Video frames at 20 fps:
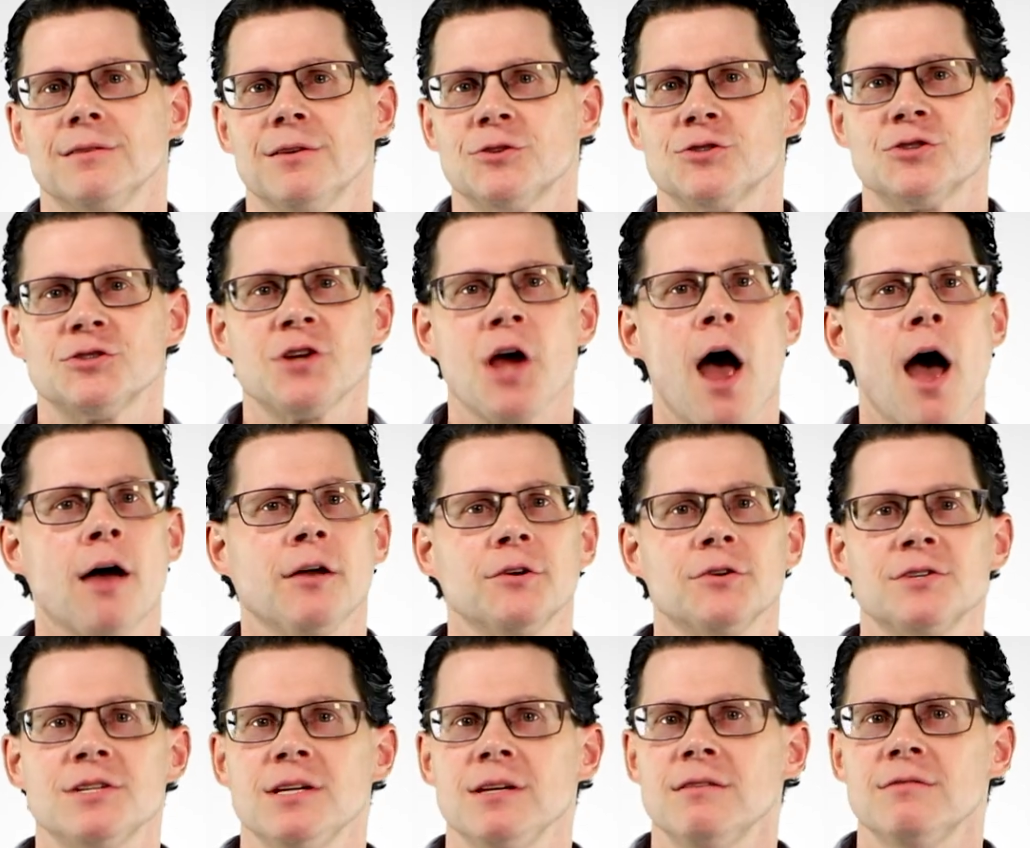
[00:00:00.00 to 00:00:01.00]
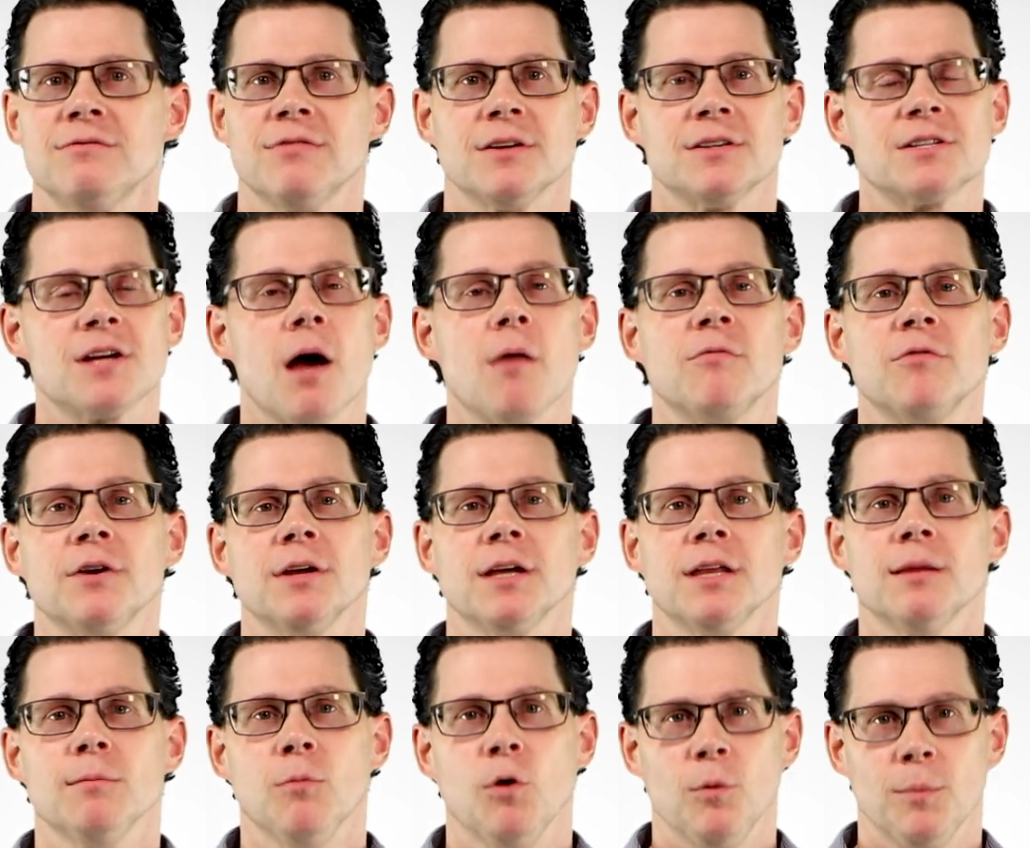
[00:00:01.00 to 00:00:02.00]
that your child or teen finds comforting in
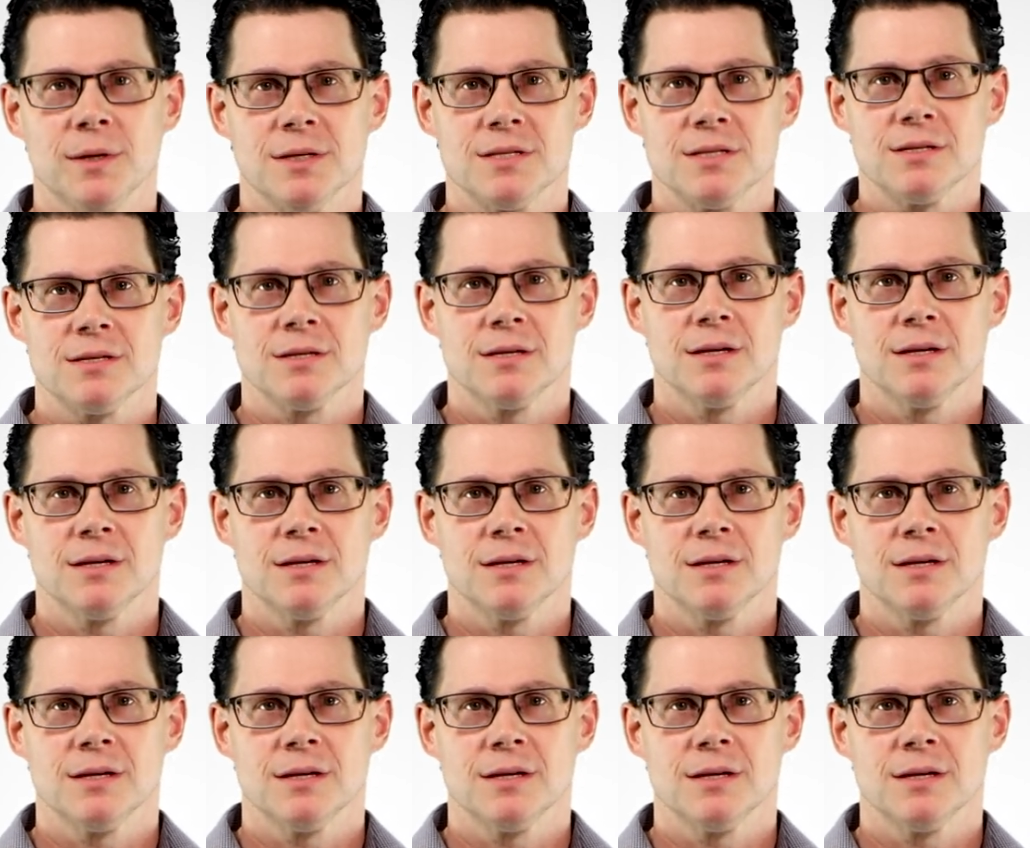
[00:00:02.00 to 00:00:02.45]
the moment.